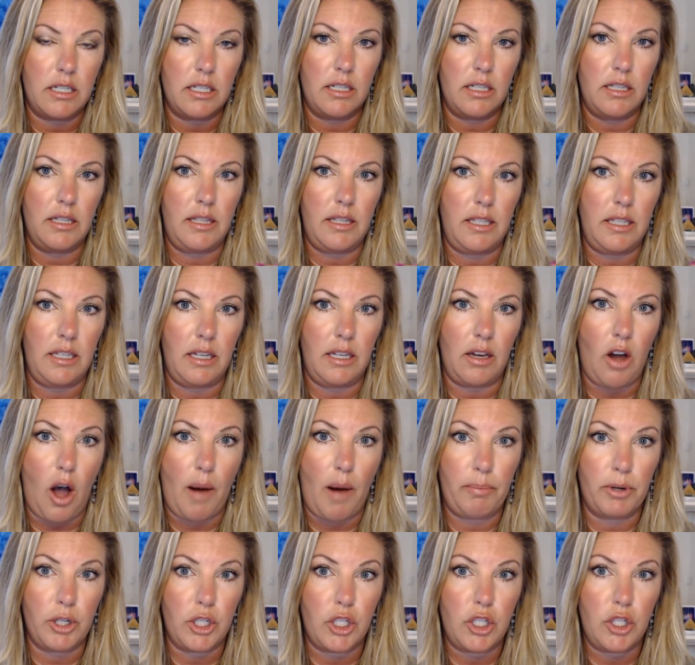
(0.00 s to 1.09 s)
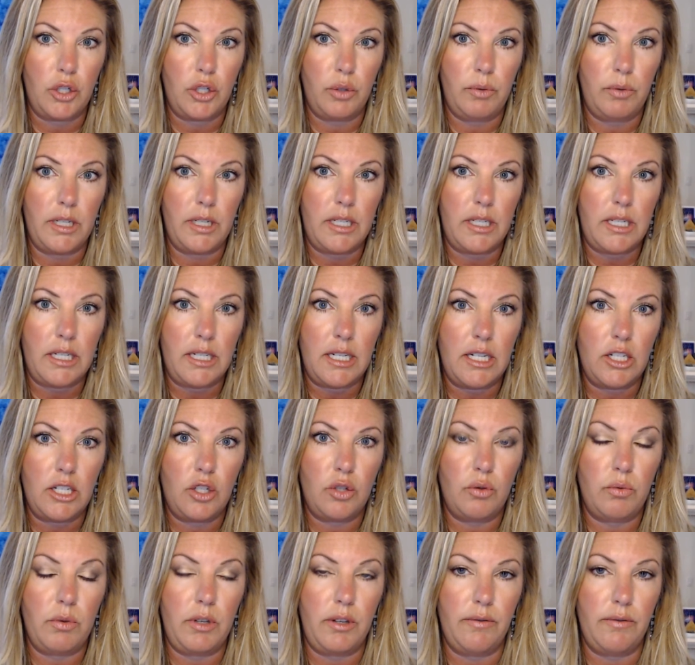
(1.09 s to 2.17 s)
the opportunity to
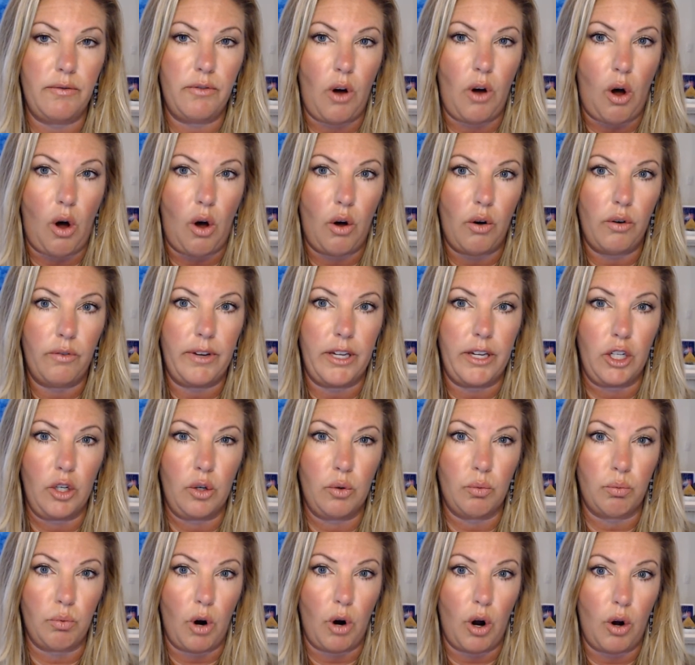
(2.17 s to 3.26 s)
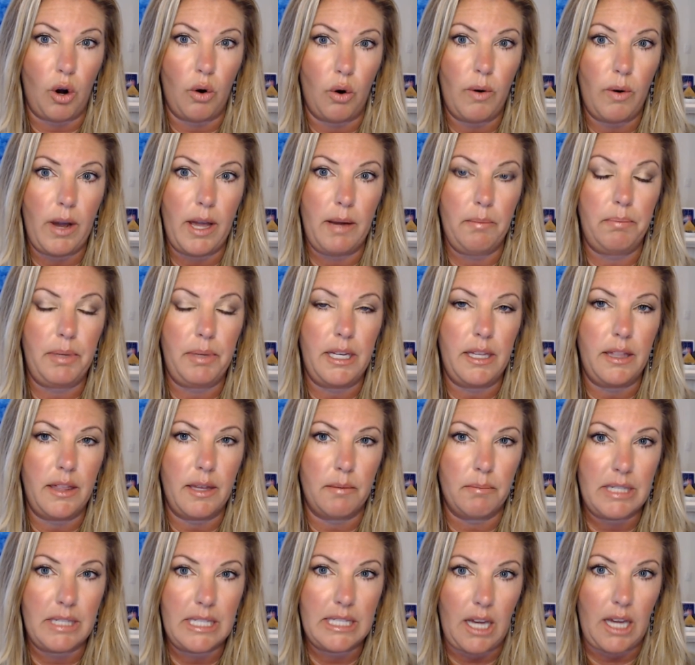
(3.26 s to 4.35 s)
evolve and grow and be
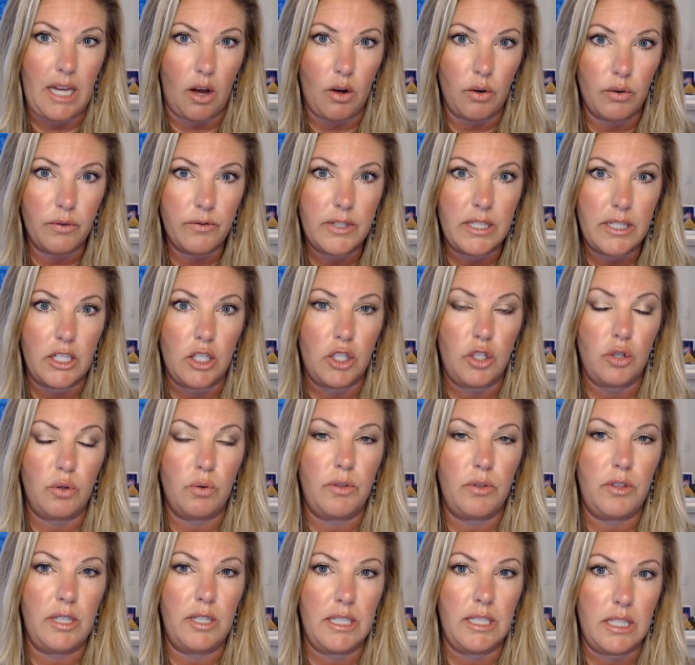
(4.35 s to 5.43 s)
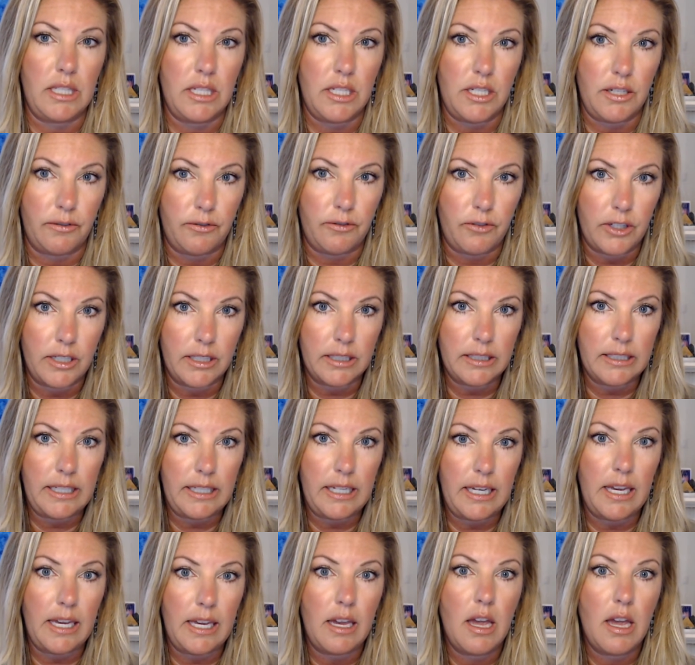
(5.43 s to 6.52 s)
themselves and do things
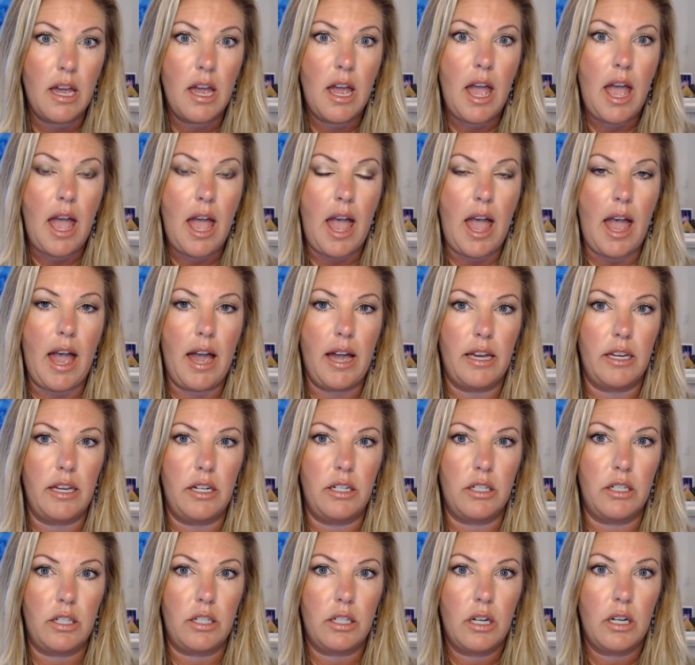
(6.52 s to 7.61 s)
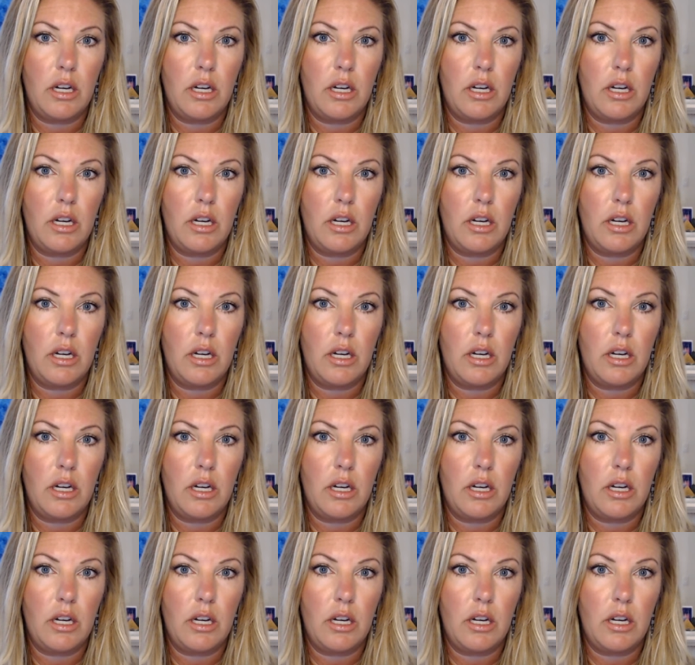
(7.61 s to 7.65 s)
differently and